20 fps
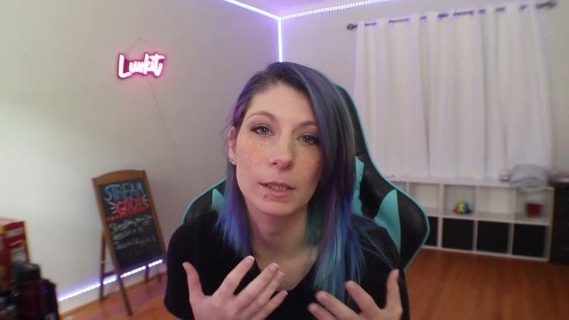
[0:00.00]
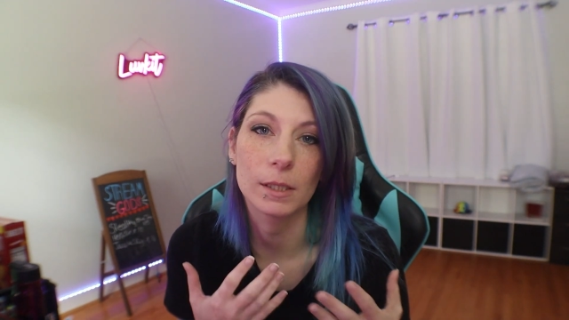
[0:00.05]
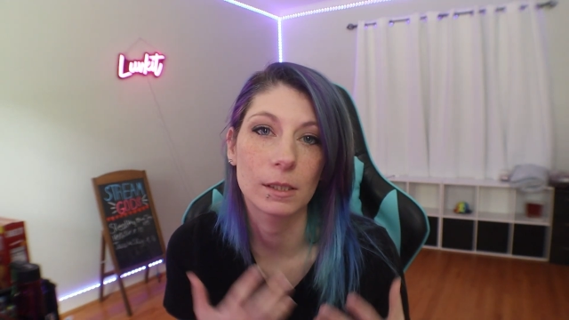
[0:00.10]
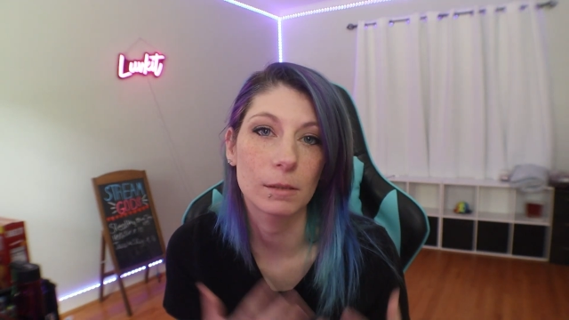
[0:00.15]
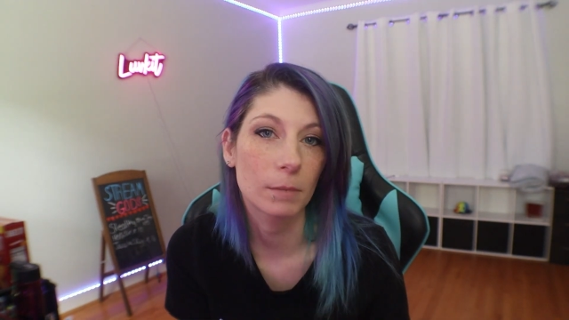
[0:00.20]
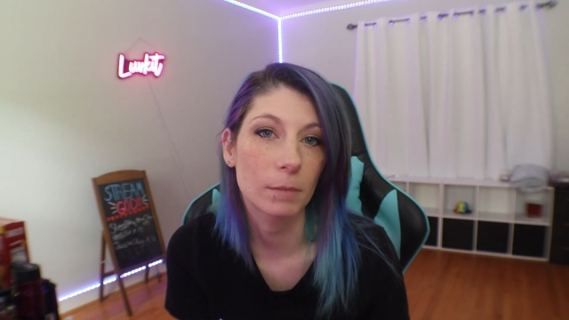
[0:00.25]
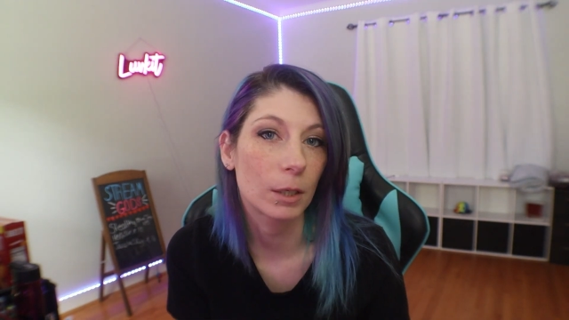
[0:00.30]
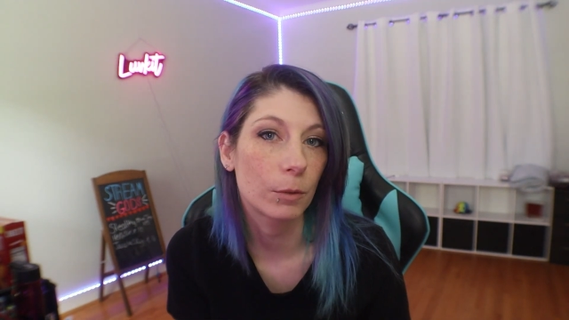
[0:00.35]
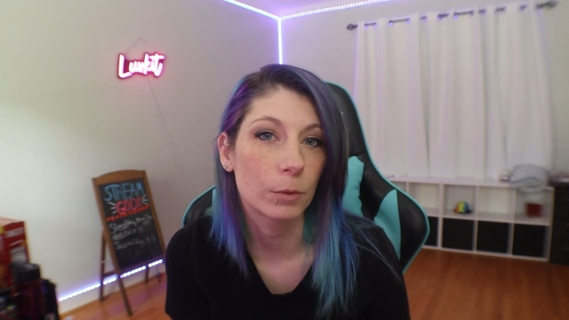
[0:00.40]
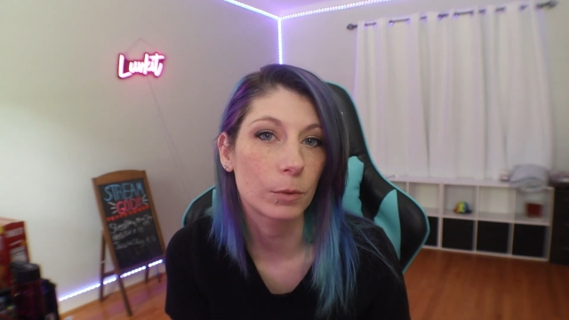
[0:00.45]
and
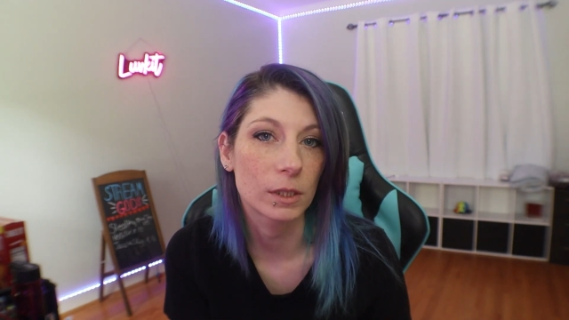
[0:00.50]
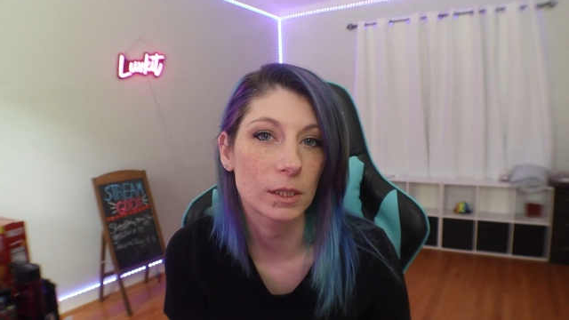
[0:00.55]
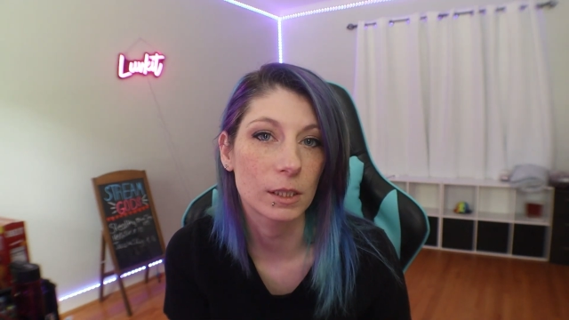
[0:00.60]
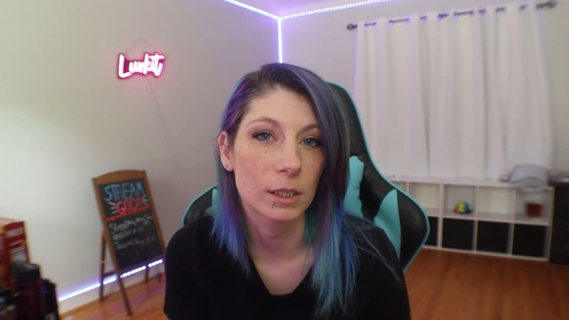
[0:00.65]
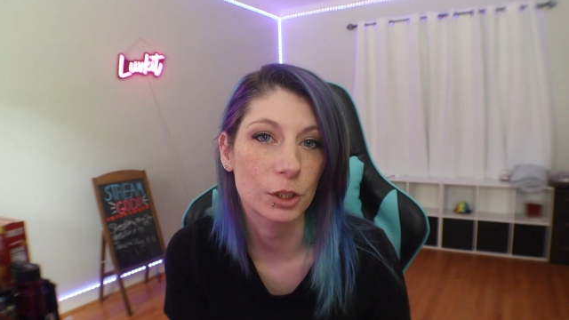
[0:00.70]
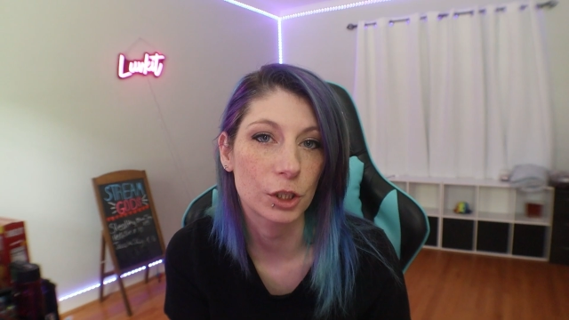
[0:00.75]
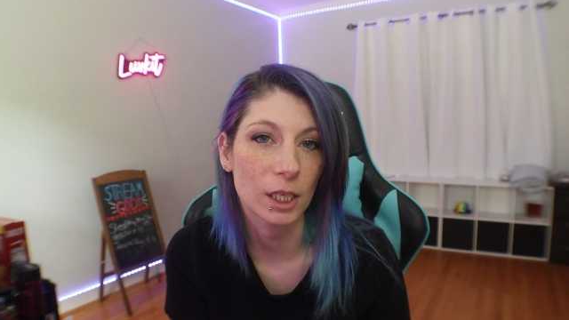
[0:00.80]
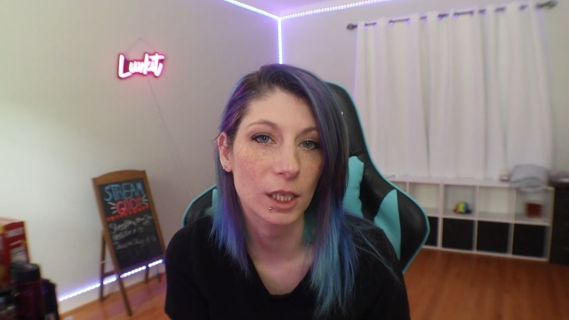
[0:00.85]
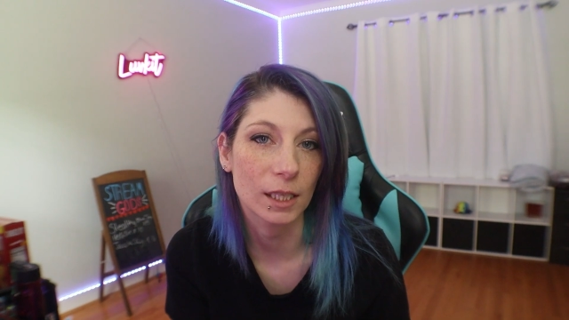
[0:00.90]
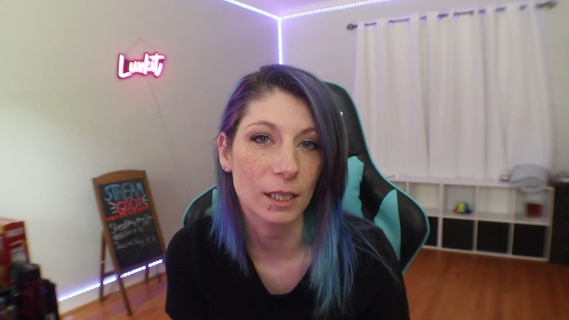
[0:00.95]
somebody wants
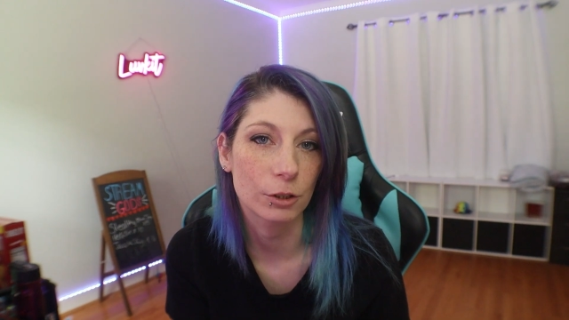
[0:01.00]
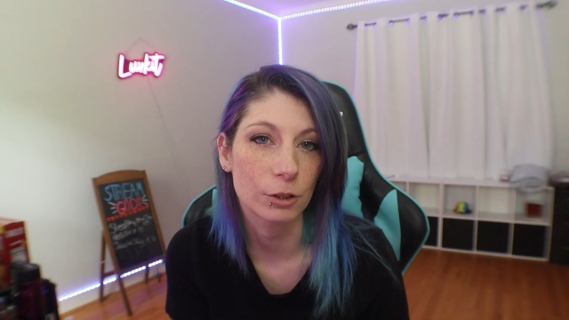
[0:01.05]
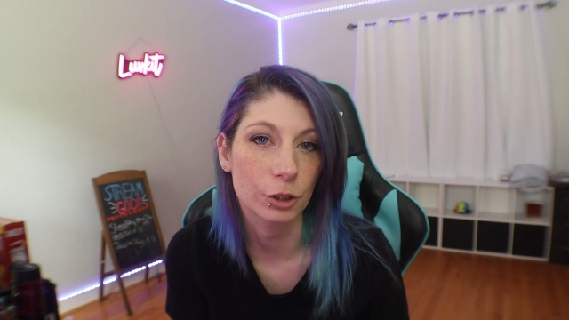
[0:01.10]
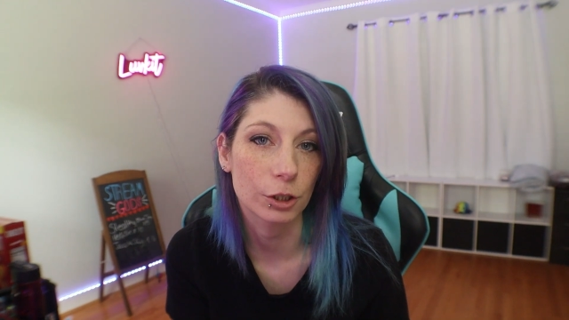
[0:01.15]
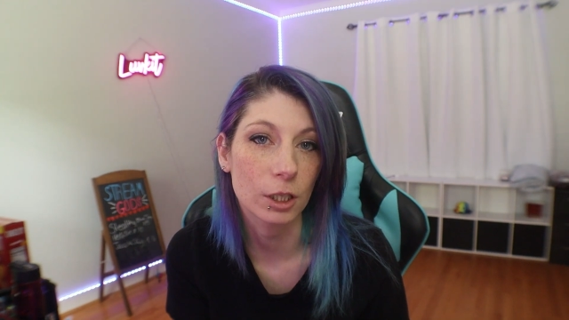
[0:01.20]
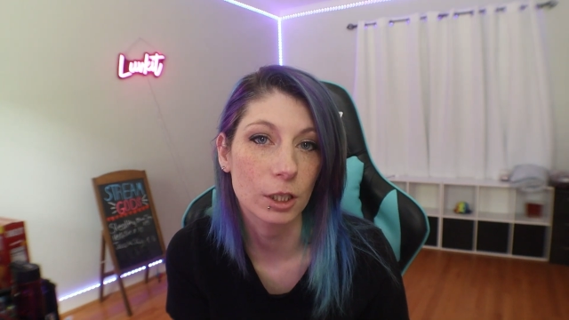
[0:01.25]
to check out your